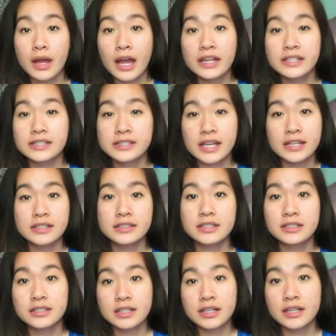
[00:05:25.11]
I decided
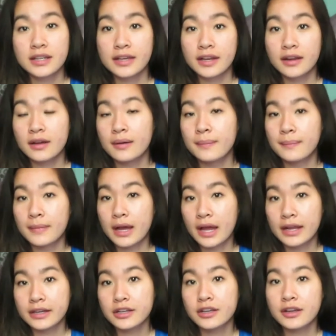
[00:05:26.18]
to declare a
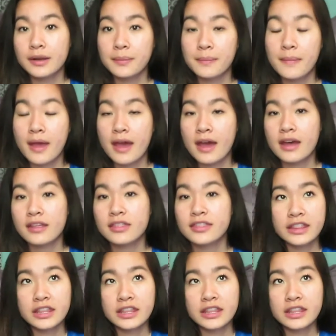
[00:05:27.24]
minor in math.